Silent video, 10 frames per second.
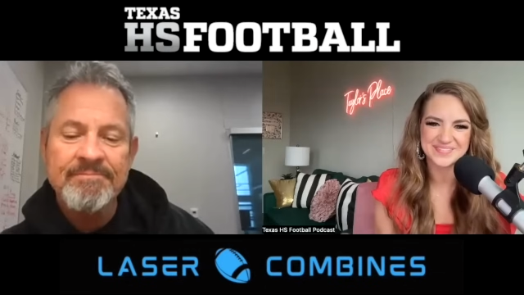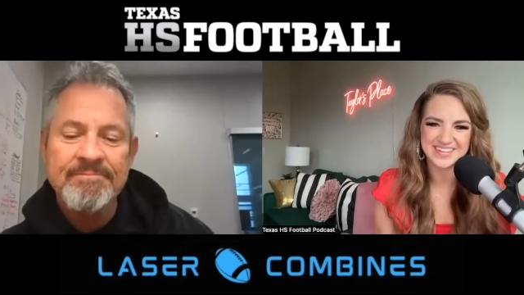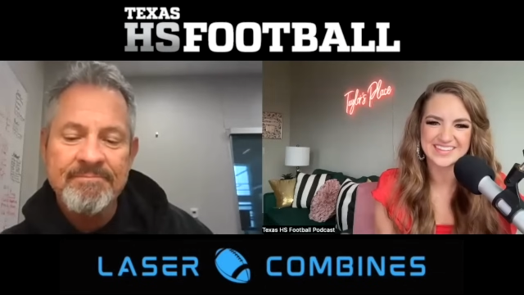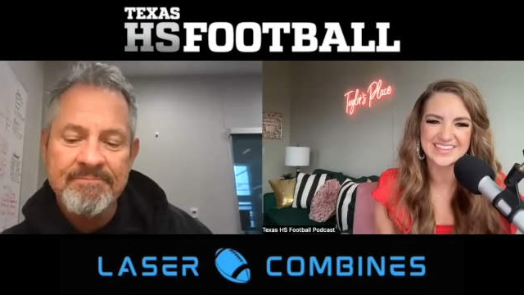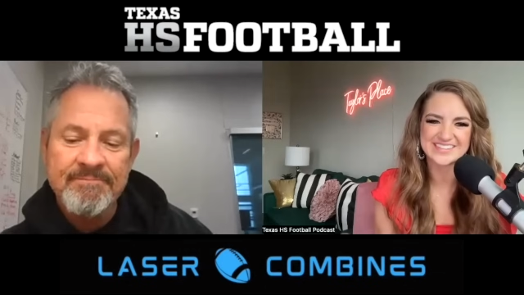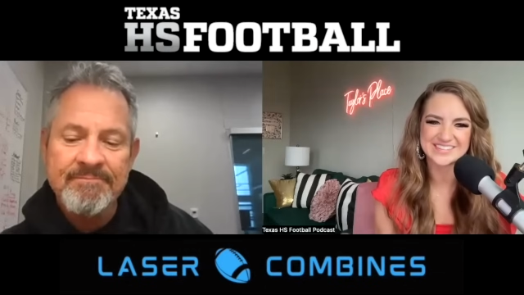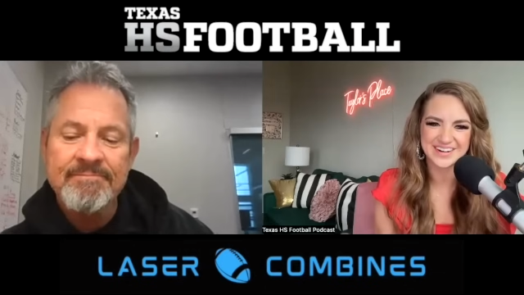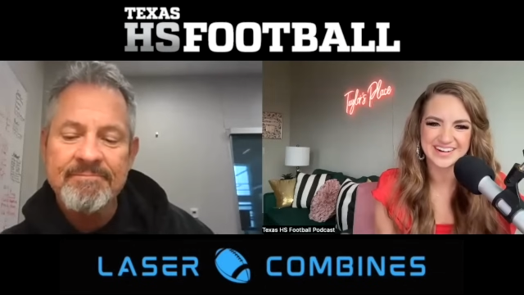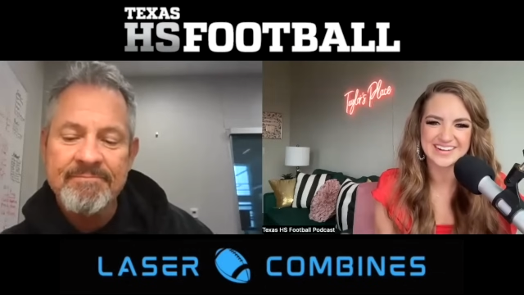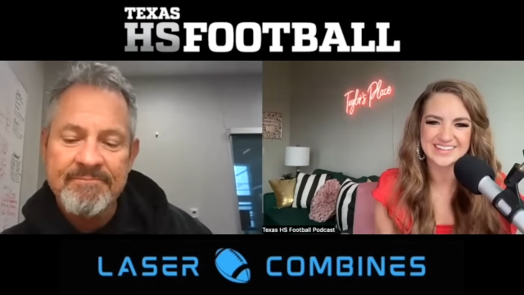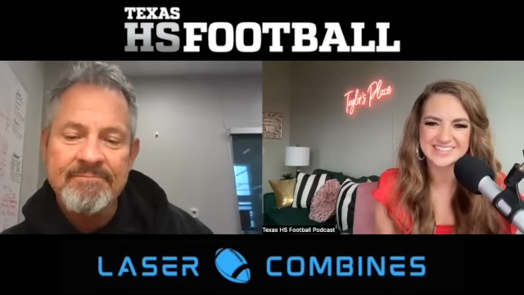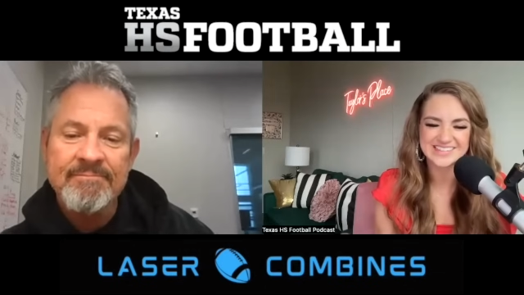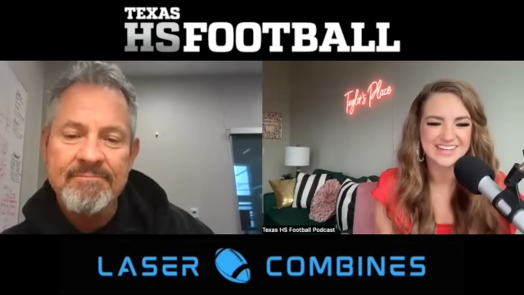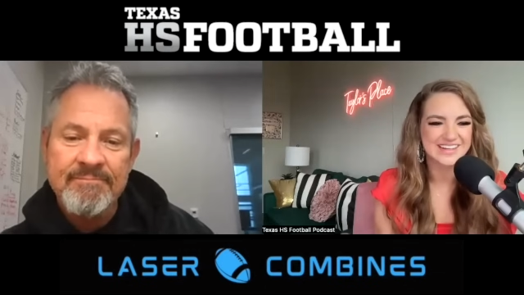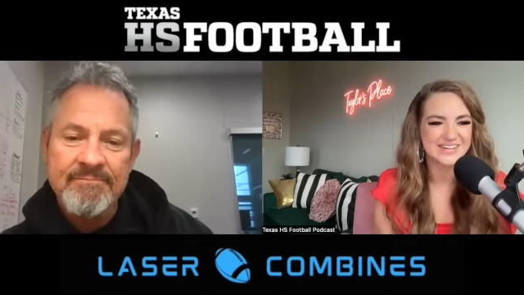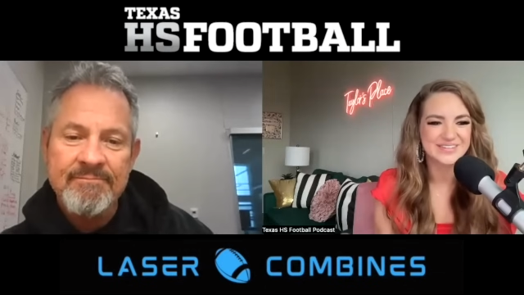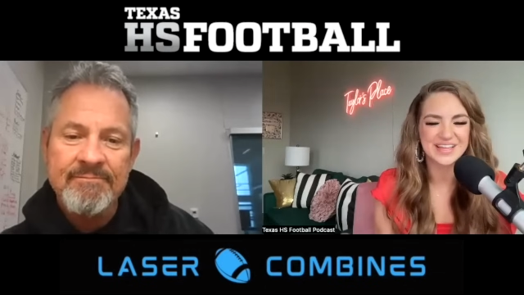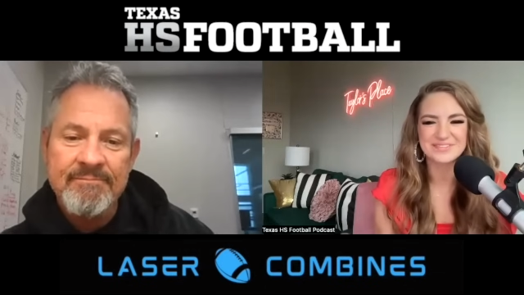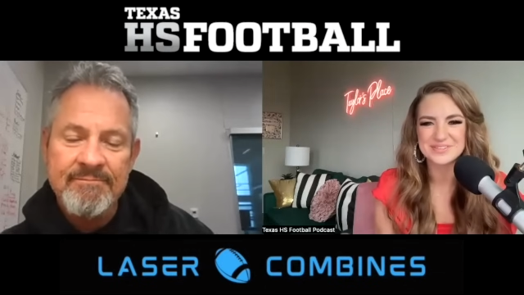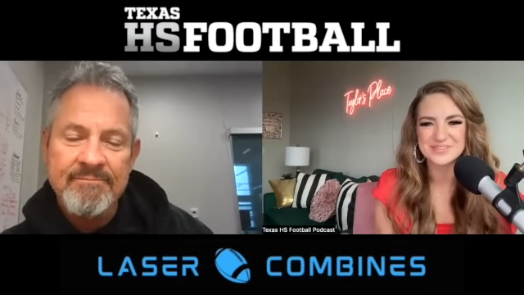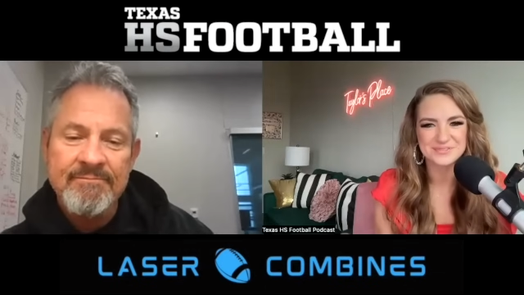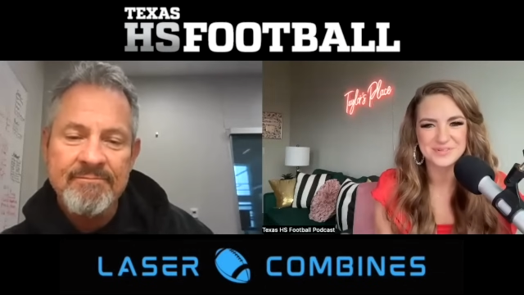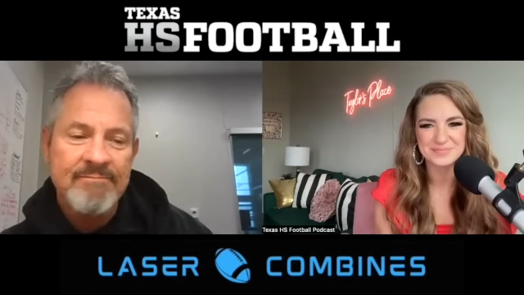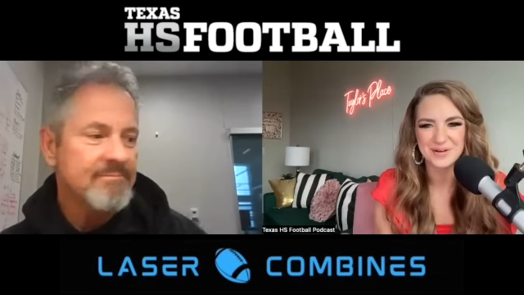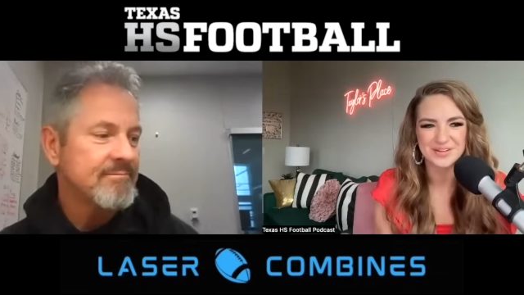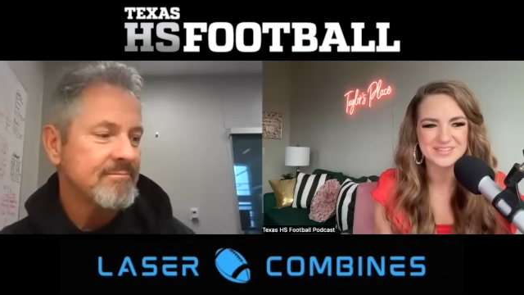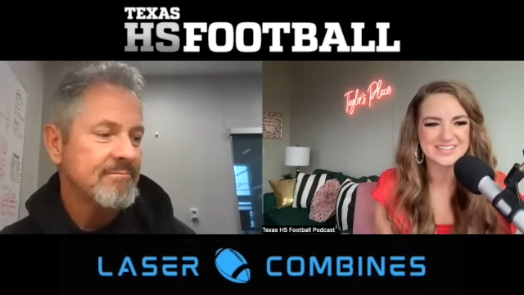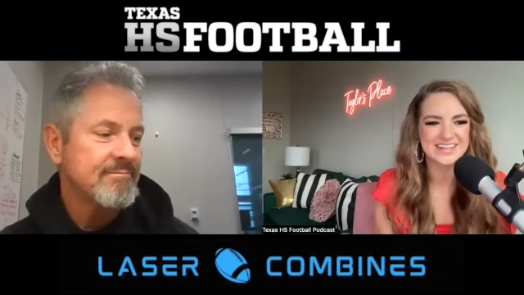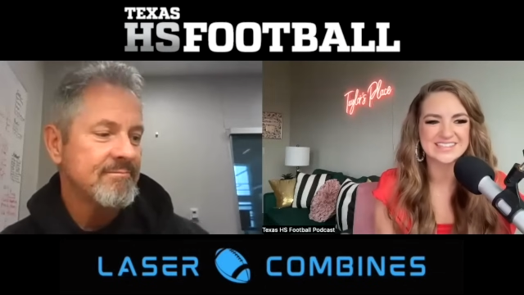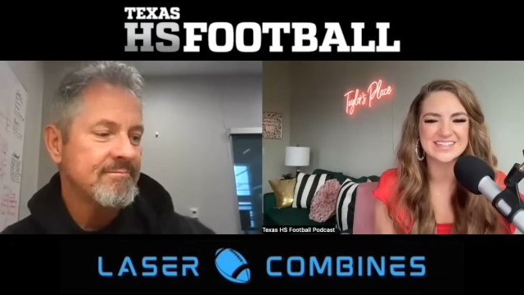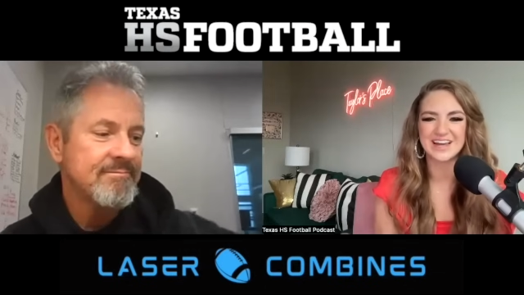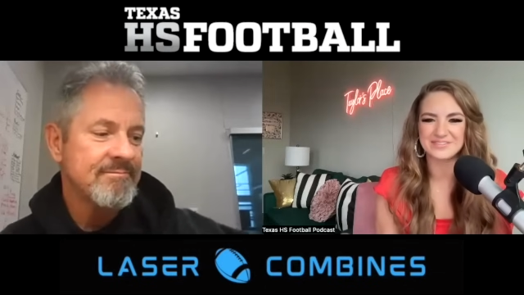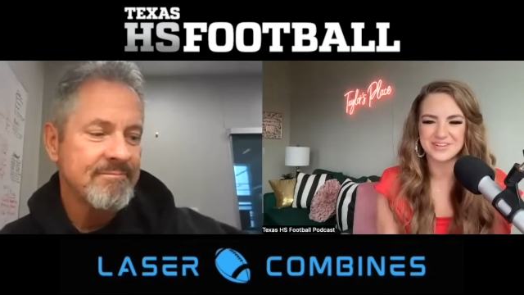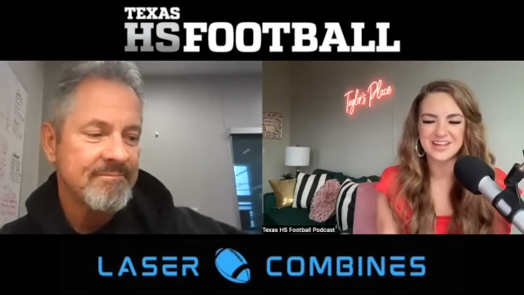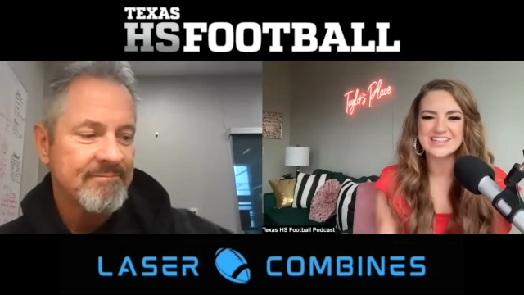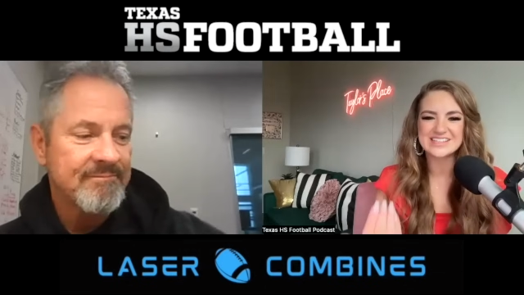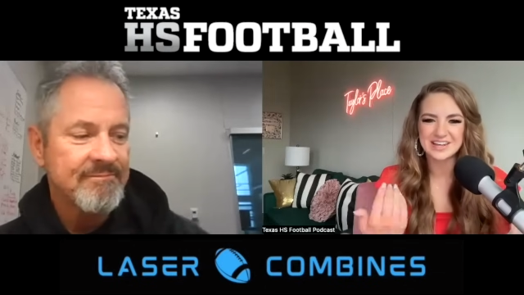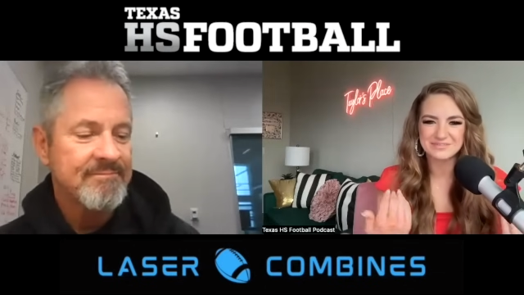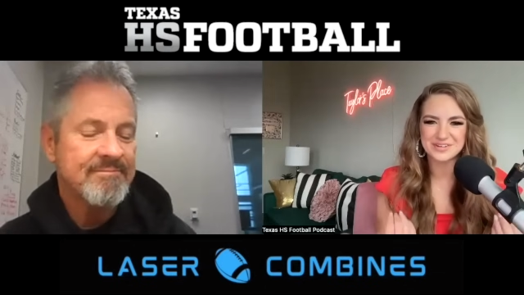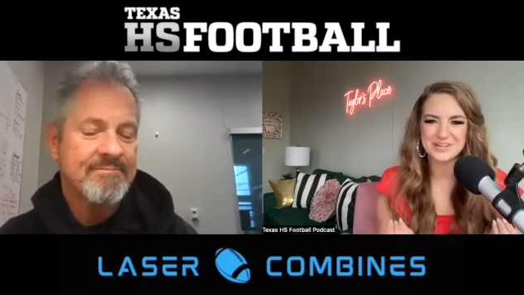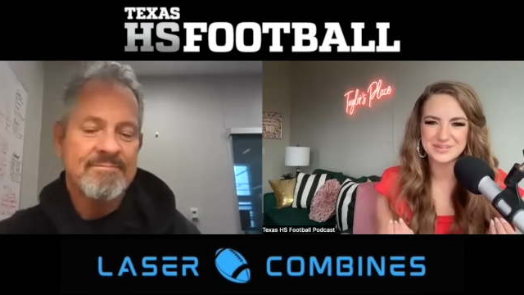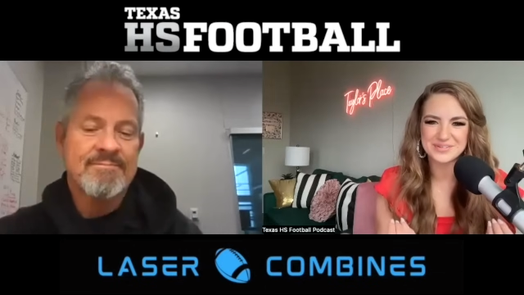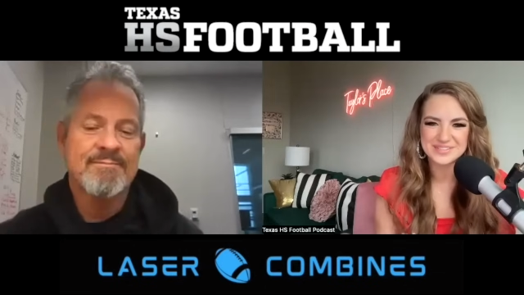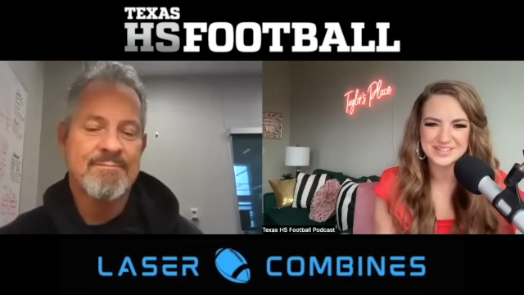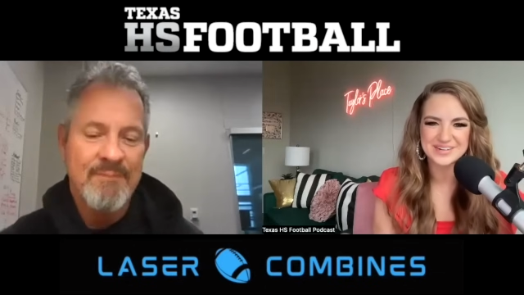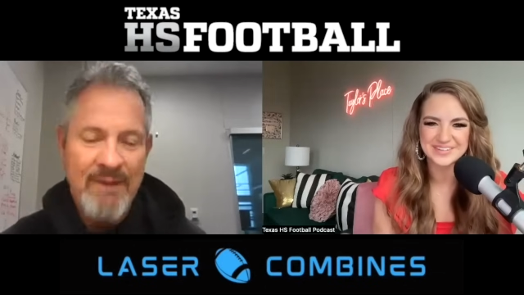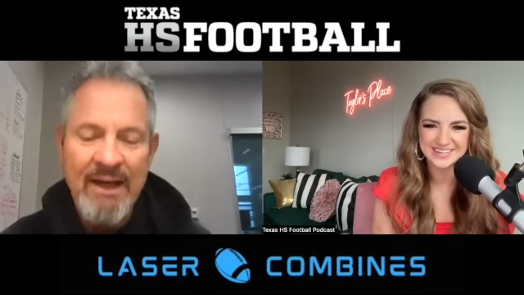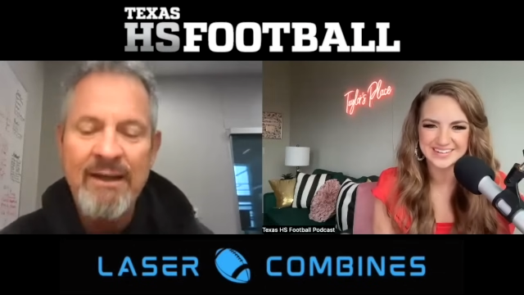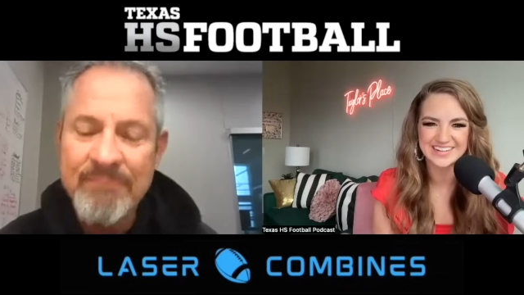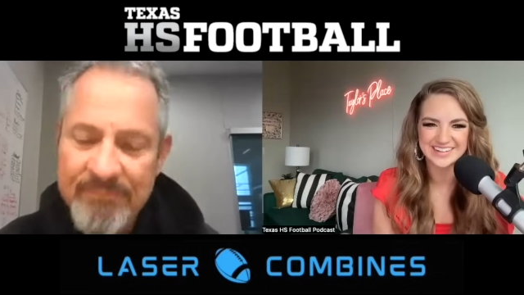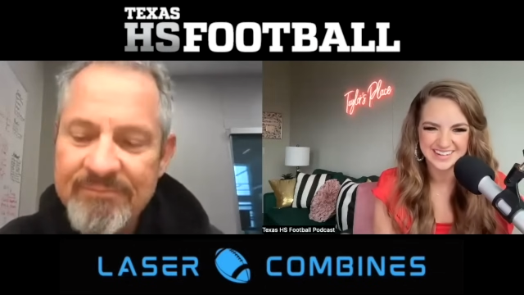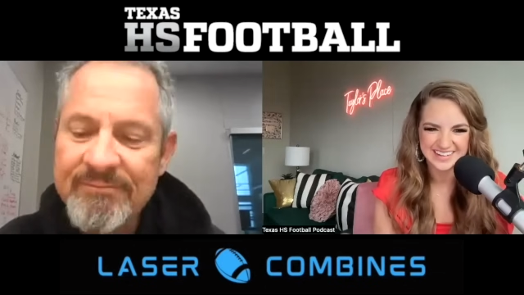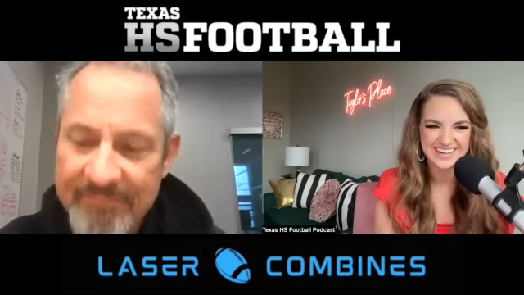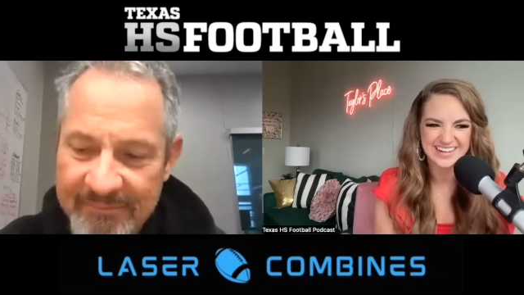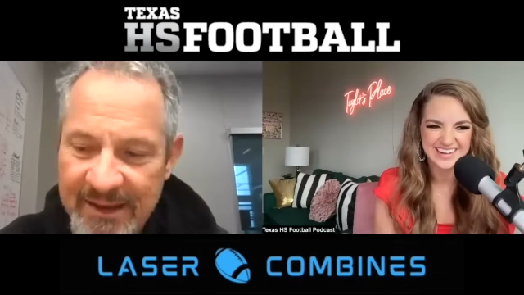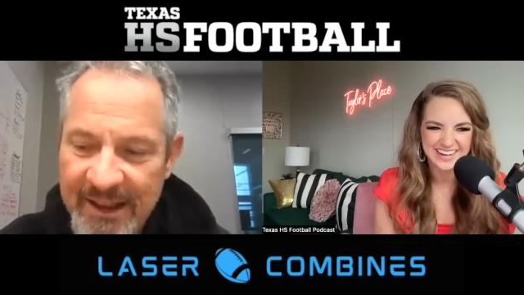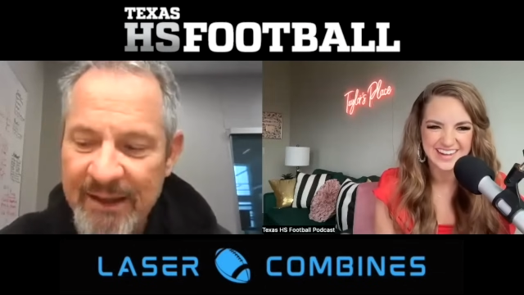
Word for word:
Speaker 1: That's great because your life is all football. It's nice to have time for you too. yeah.